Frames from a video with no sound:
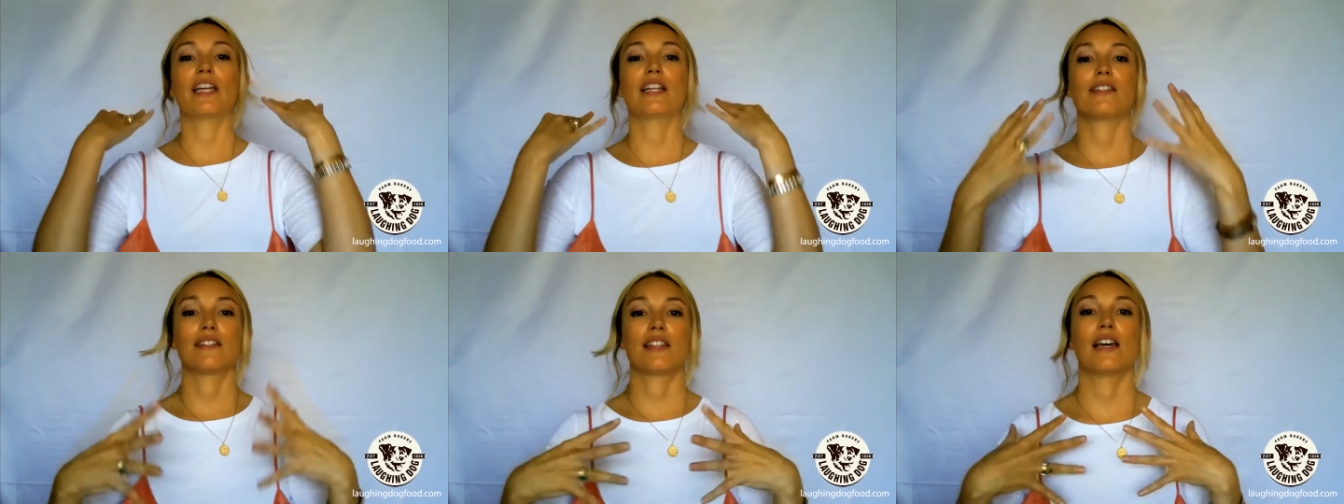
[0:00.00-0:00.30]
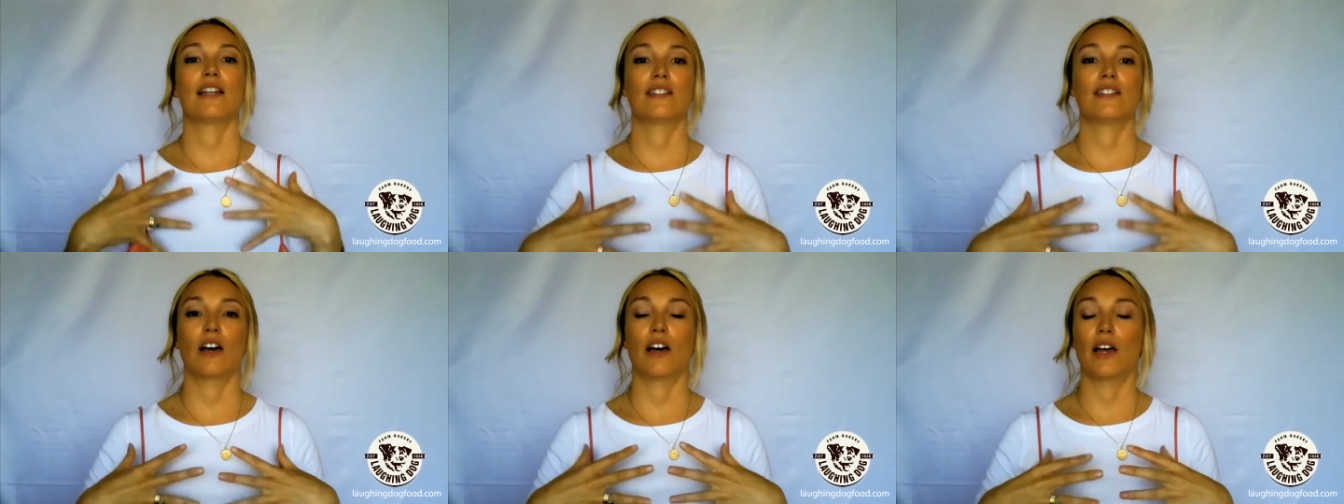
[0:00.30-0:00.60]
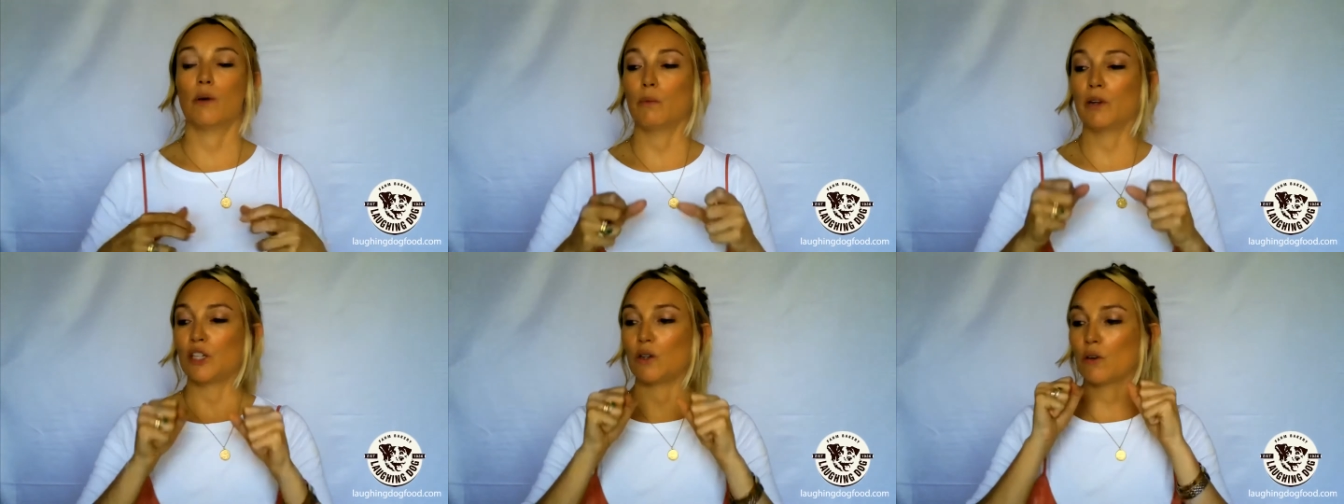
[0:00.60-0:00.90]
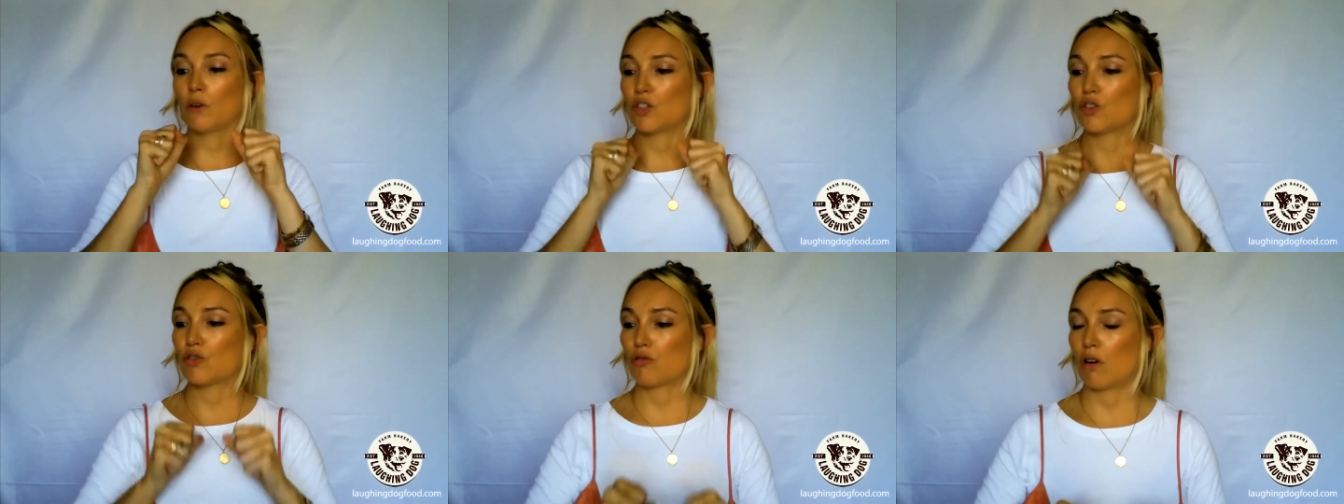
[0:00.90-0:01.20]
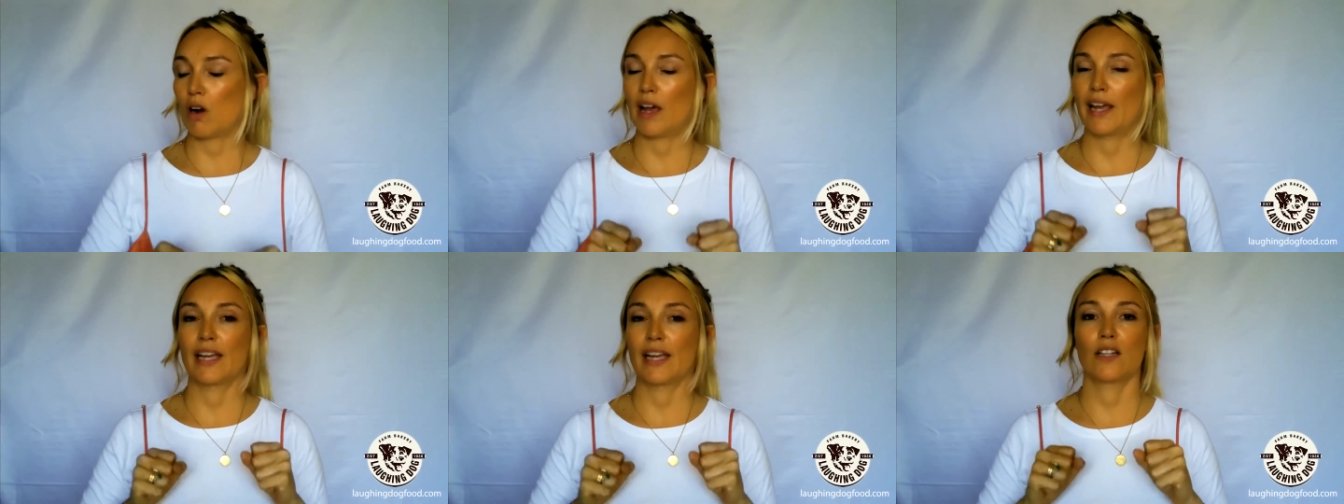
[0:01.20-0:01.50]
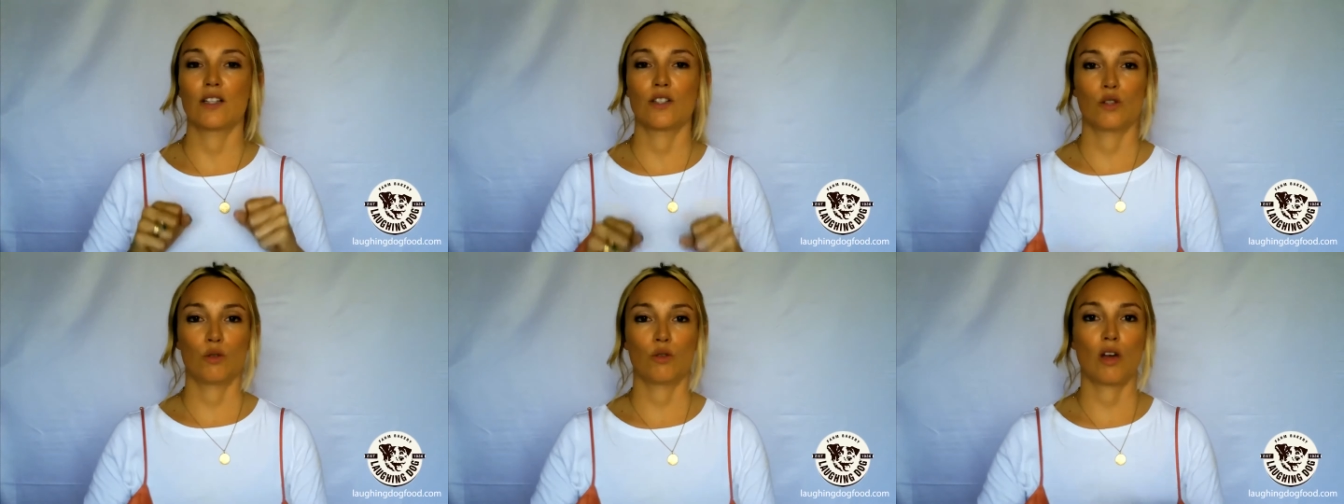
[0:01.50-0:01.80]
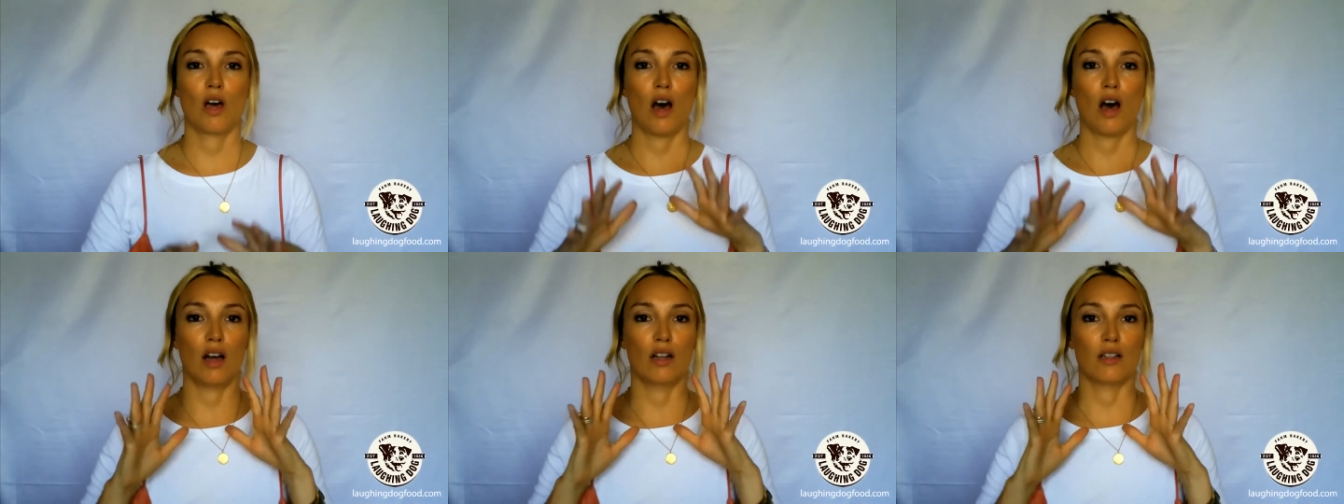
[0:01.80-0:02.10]
into their diet when you are trying to
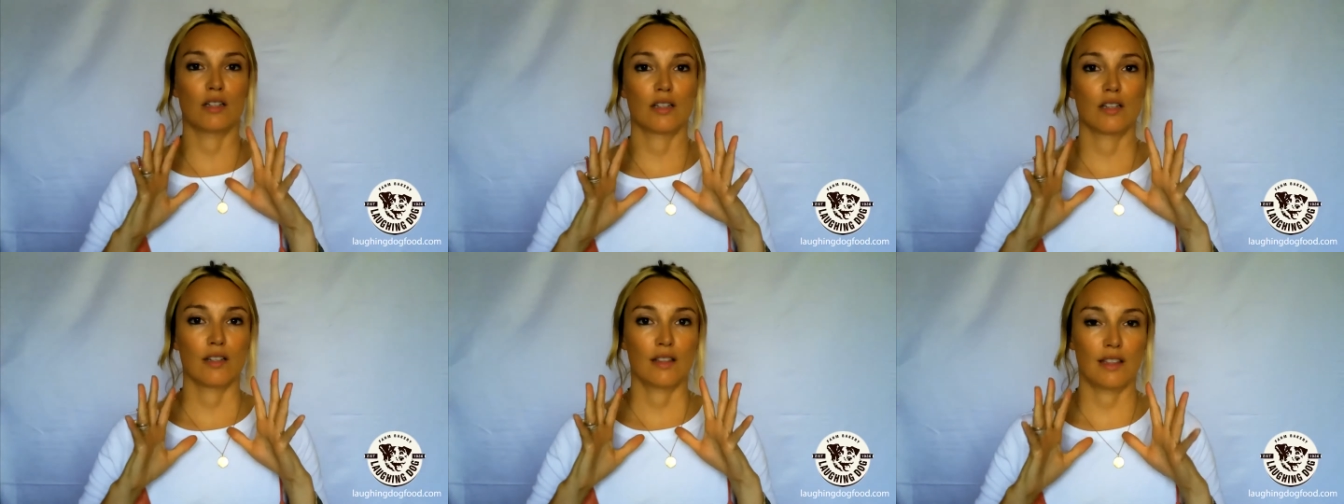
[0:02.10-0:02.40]
cut